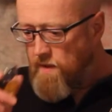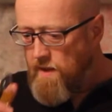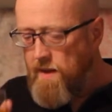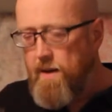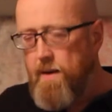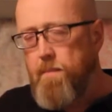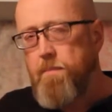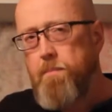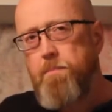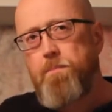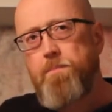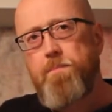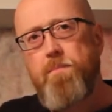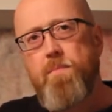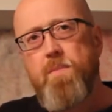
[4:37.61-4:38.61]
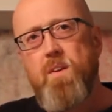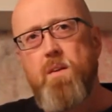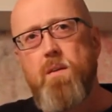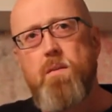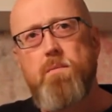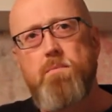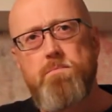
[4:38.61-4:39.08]
Yeah.
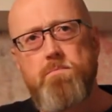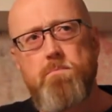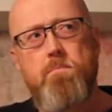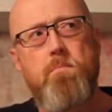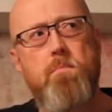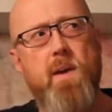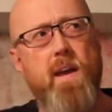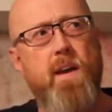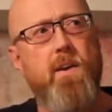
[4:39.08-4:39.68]
Main